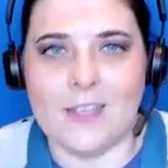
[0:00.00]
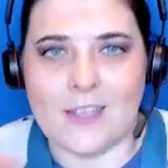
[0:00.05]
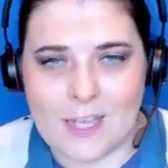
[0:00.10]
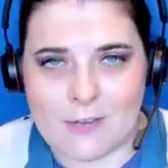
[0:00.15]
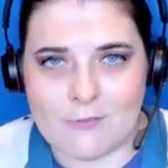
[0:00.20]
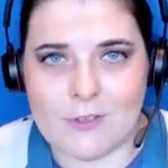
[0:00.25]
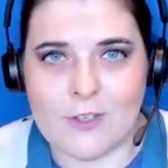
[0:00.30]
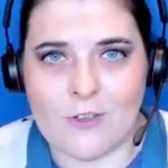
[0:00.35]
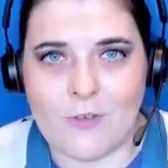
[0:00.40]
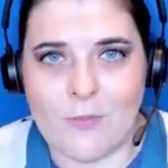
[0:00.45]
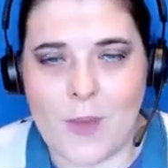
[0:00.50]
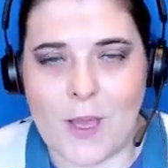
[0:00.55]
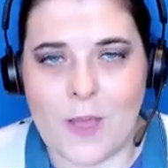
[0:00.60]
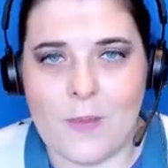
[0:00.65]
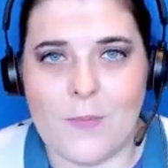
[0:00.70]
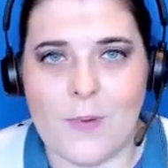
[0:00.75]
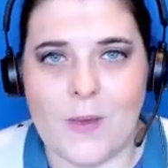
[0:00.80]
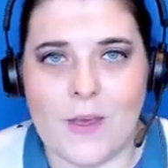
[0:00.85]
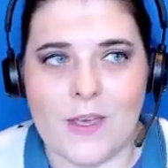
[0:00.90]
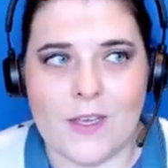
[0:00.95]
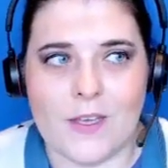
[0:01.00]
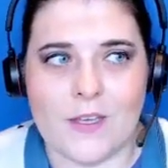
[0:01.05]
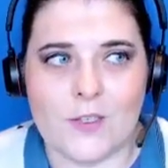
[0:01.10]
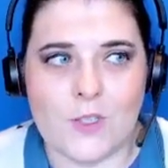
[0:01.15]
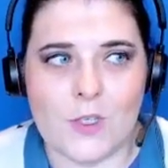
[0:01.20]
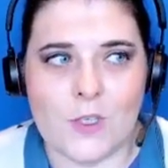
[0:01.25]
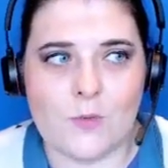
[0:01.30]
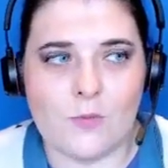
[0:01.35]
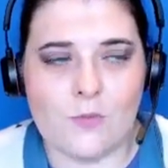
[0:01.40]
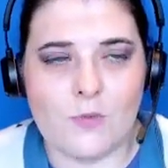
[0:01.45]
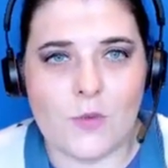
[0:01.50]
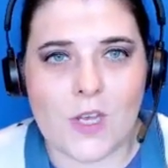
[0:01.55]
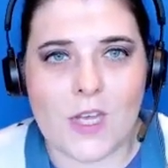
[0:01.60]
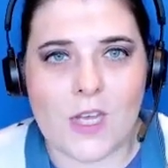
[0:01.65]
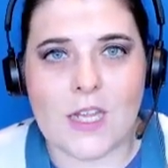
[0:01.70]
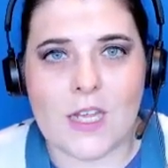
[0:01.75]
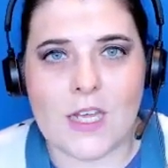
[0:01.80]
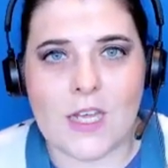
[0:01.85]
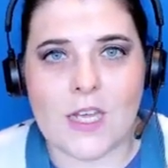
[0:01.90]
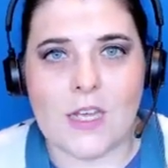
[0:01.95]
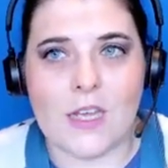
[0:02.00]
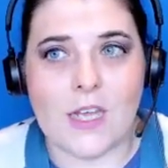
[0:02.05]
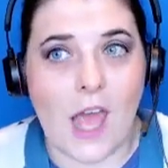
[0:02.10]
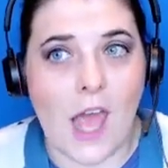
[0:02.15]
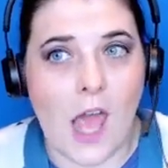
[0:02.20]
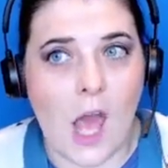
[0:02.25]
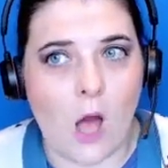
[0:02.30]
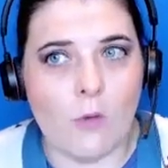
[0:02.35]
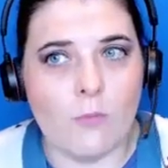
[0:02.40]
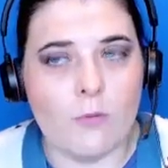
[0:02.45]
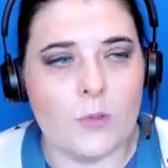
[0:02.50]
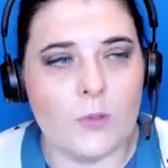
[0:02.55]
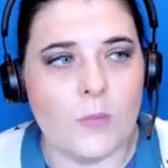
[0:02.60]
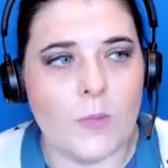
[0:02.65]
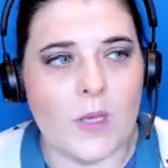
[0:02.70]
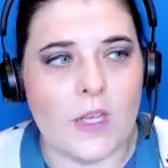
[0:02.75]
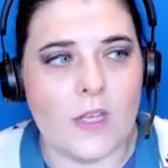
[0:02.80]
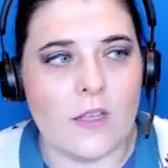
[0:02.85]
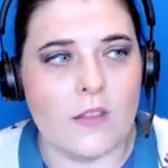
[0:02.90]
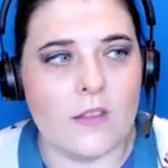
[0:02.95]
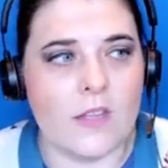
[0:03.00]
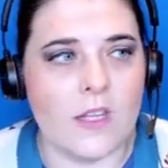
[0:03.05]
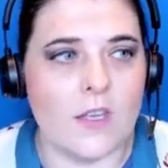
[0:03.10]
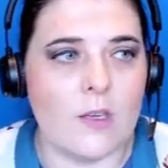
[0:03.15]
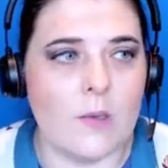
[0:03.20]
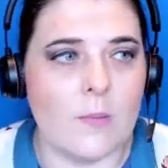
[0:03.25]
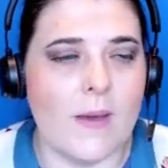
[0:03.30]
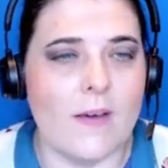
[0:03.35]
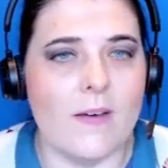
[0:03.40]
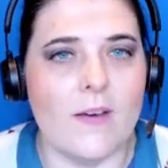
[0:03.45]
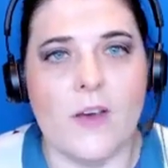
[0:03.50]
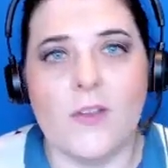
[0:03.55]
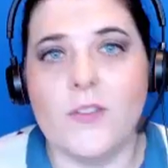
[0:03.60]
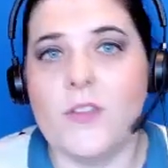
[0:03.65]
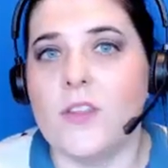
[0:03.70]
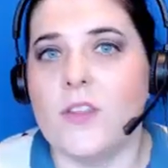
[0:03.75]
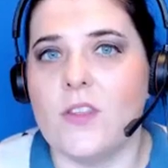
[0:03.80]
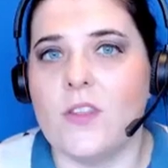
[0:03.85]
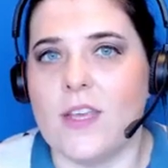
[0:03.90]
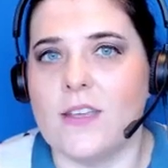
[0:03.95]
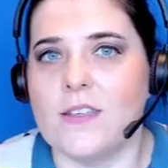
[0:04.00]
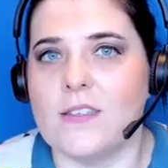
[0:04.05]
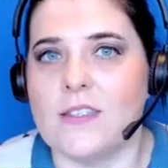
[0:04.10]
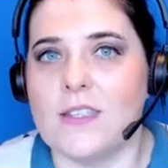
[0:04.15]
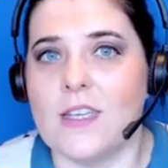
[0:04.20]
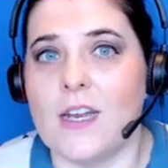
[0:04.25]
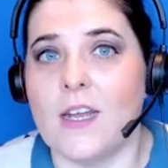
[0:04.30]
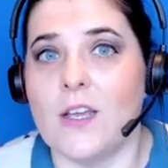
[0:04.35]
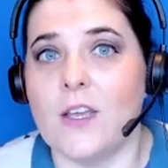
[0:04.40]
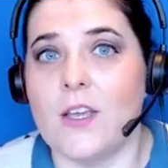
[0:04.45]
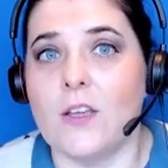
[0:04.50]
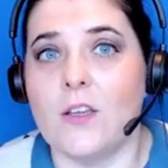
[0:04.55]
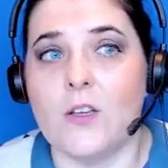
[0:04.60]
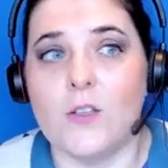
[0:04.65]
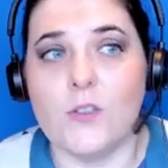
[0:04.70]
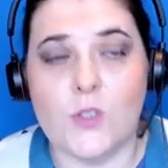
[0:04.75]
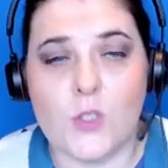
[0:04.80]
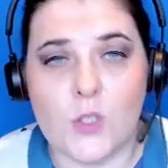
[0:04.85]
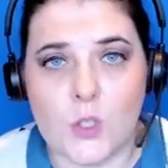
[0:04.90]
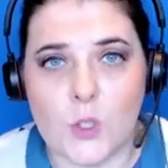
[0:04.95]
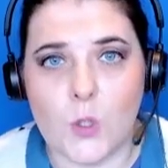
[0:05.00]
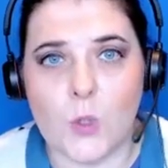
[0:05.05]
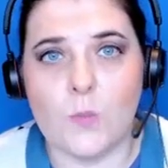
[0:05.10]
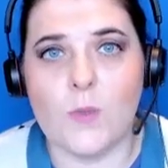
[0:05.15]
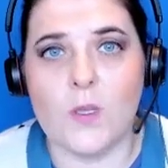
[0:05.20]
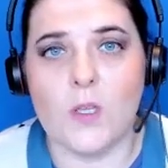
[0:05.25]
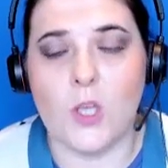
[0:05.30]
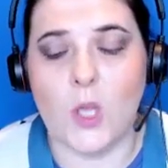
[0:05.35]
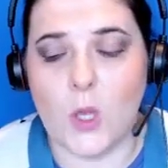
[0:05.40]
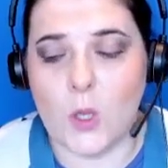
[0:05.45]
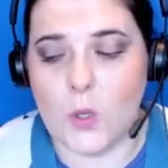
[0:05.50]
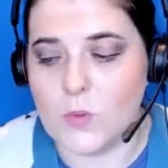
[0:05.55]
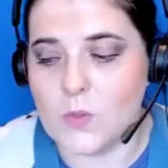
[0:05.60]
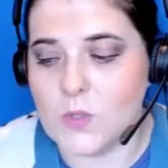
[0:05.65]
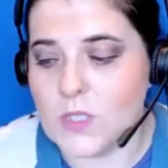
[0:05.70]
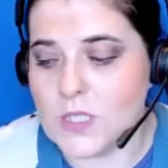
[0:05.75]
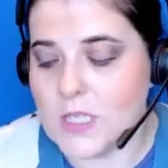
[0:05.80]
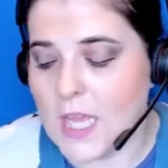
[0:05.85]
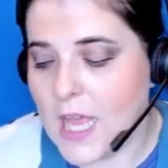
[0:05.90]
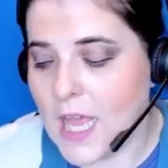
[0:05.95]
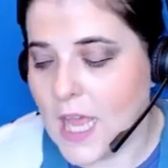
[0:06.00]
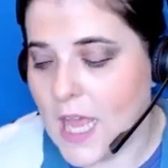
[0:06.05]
get rid of paper just really helped me think about other things that I consume and use.